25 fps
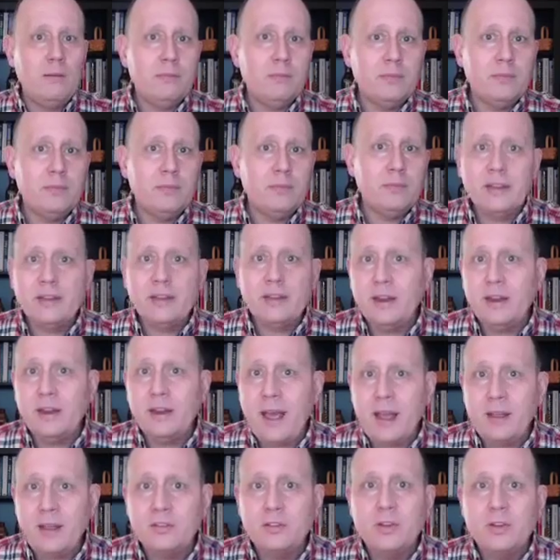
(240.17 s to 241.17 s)
LinkedIn
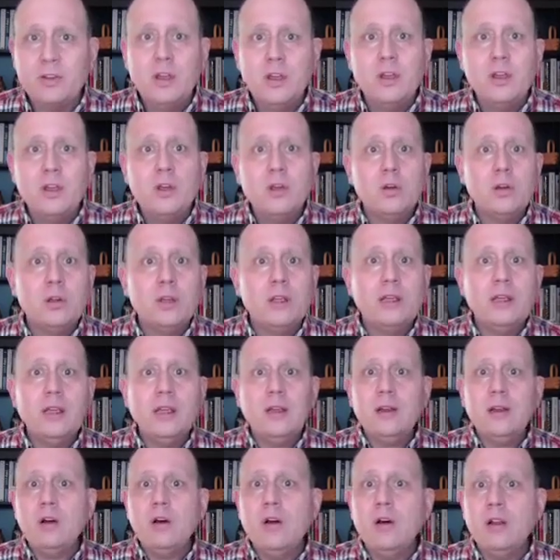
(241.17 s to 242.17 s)
ads.
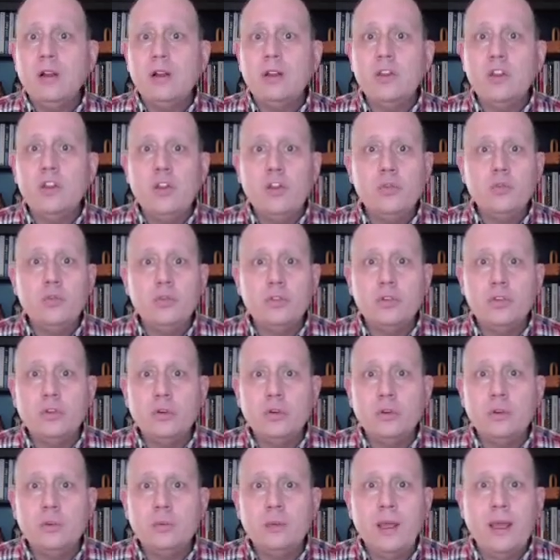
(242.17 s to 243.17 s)
Get on
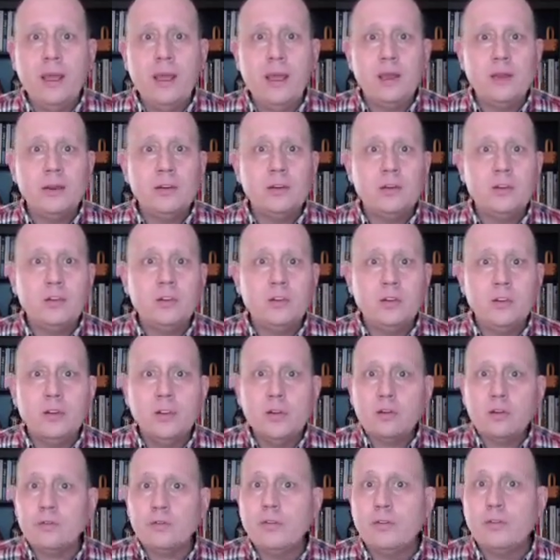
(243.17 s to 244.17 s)
YouTube and
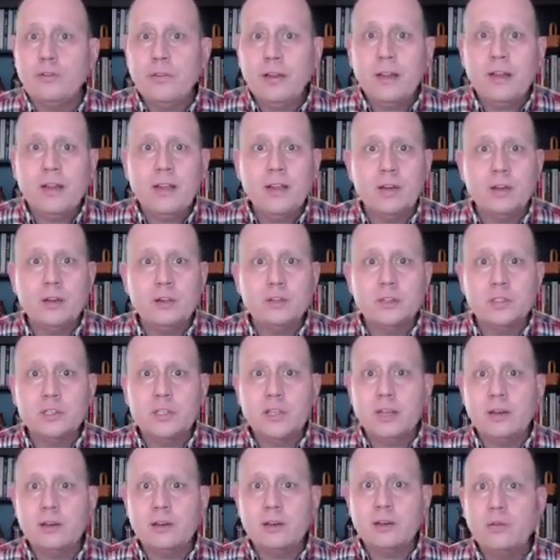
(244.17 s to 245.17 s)
look for videos
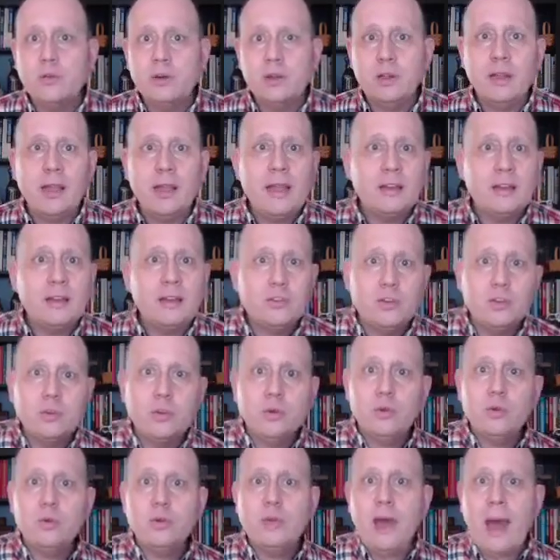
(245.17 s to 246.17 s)
that relate
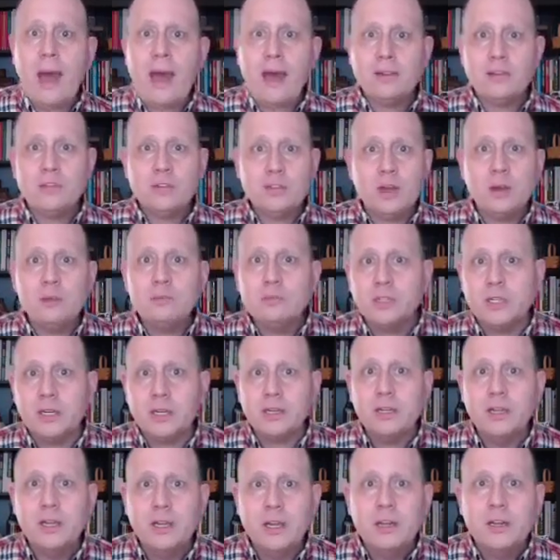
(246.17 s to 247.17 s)
to that
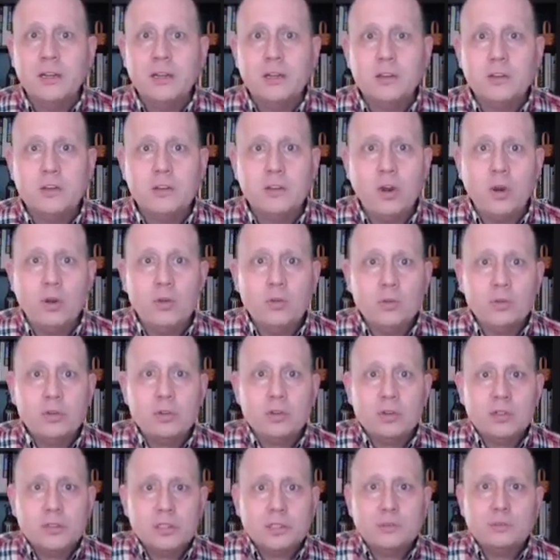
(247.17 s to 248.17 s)
subject. Don't
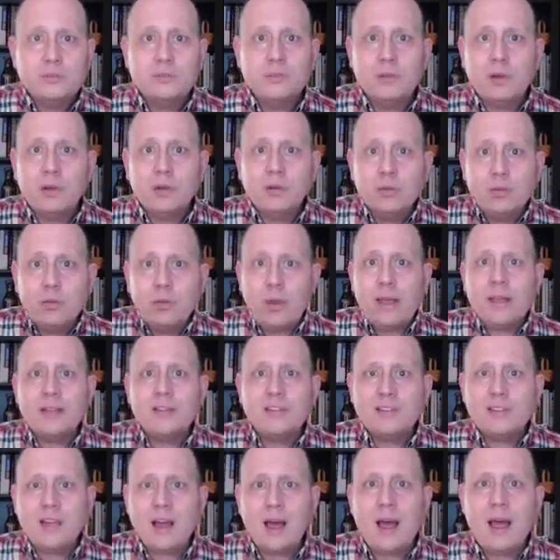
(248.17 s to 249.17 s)

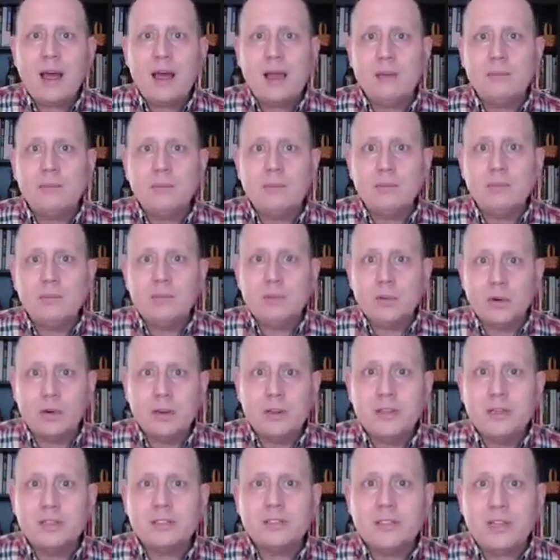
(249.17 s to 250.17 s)
waste time.
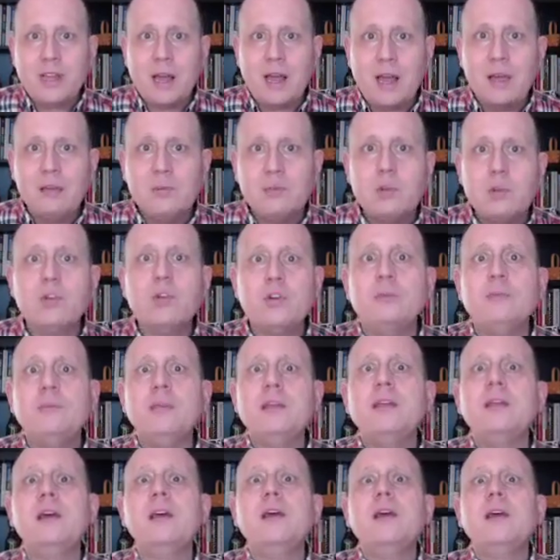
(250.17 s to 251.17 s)
During this time, you could
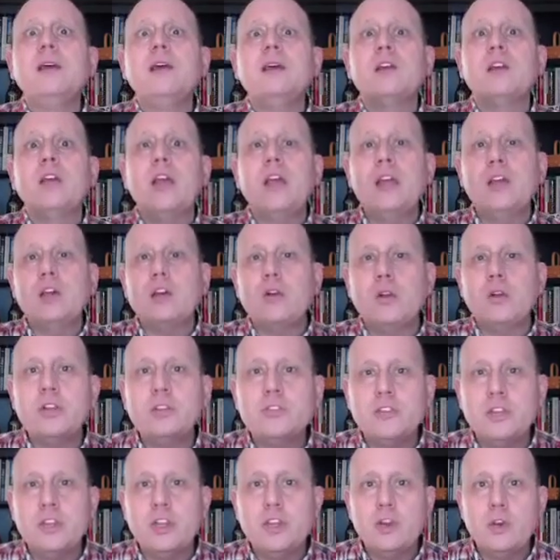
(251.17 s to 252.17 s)
be
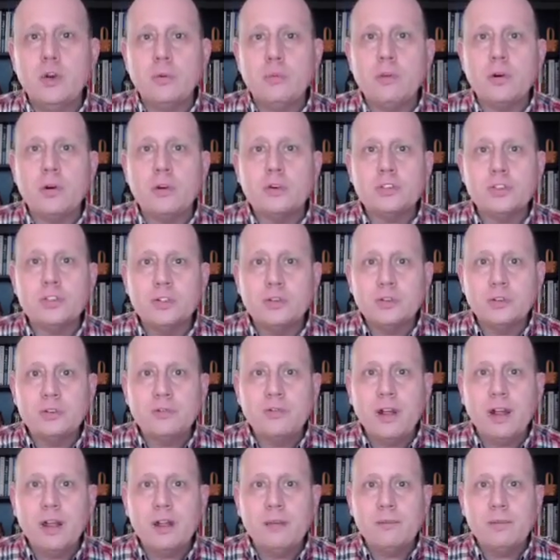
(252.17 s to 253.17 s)
increasing your personal
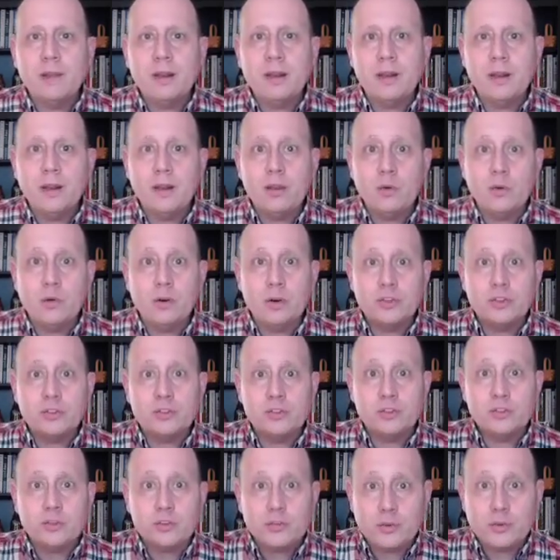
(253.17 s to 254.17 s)
development. In other words,
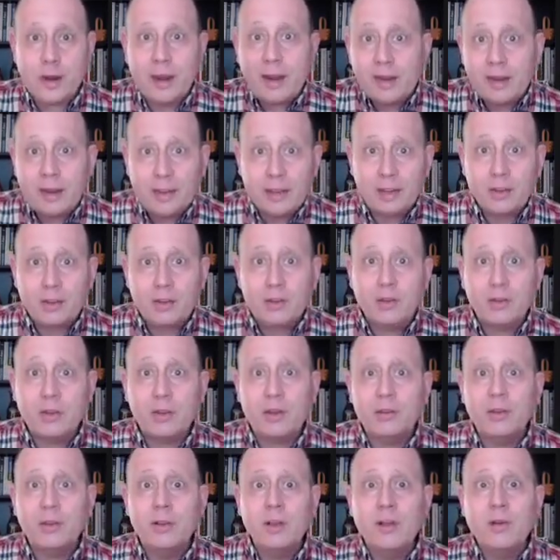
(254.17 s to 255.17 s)
training. You
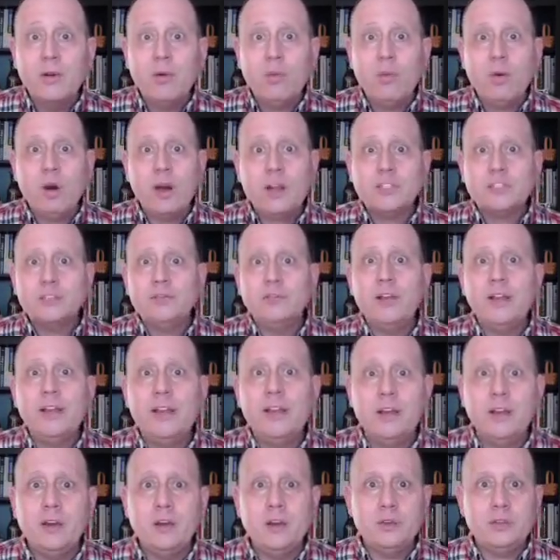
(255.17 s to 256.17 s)
can watch
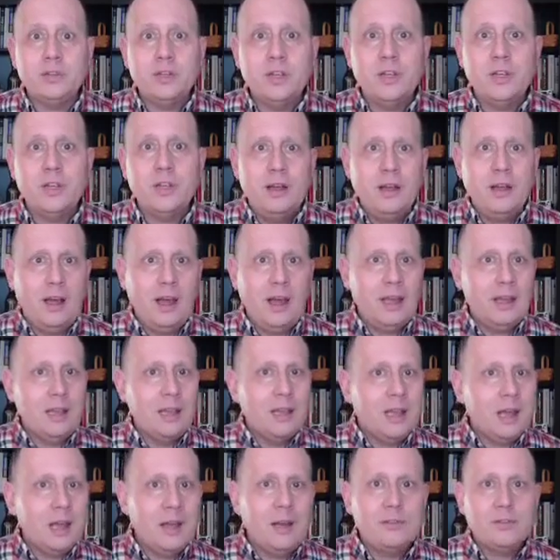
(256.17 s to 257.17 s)
videos. I
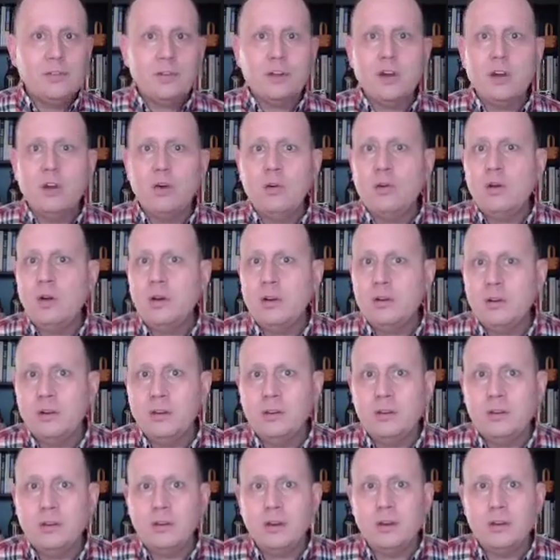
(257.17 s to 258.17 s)
love to go
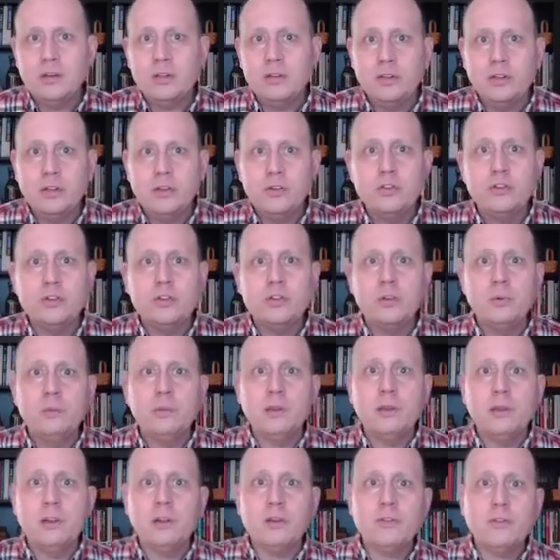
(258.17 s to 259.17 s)
on YouTube
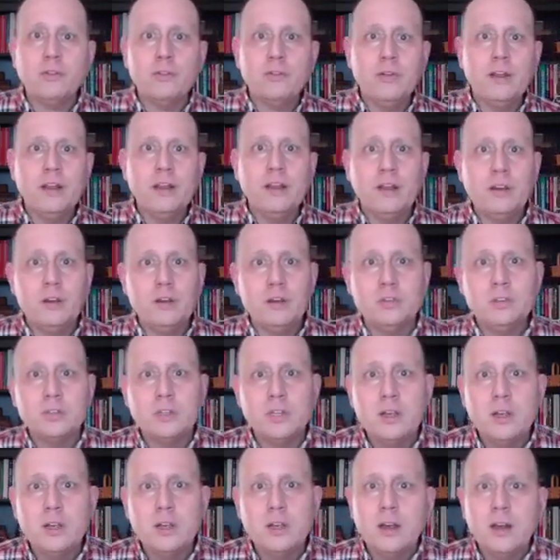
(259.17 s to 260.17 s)
and look for videos
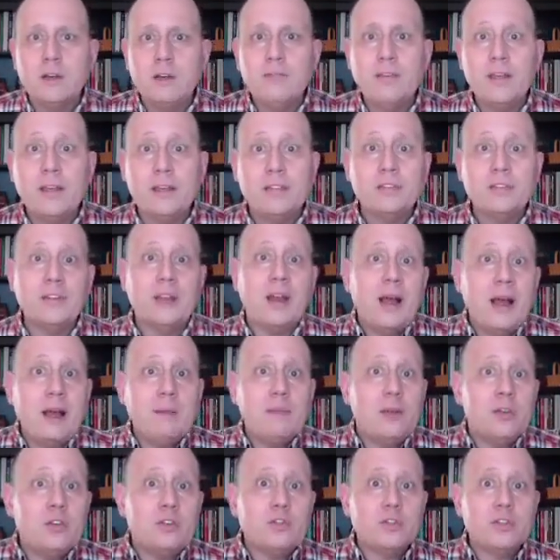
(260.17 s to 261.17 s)
of things that I'm
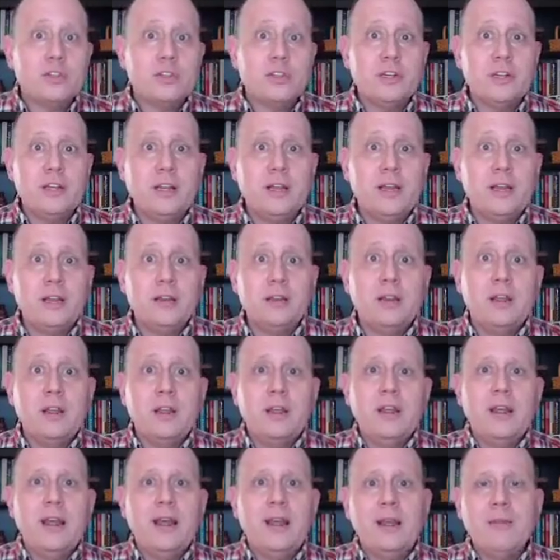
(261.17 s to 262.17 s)
interested in.
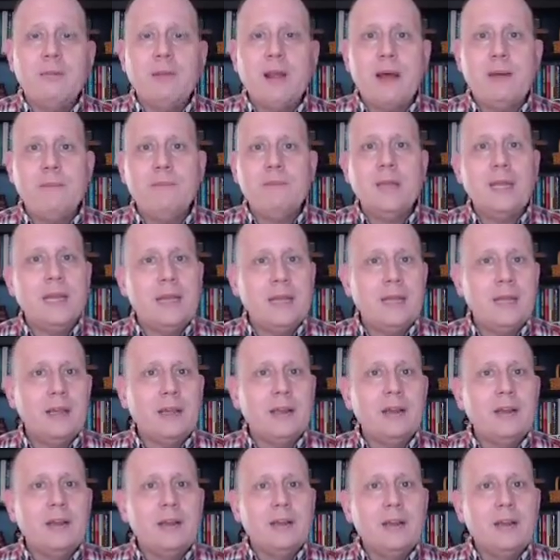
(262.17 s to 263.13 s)
And I'm not meaning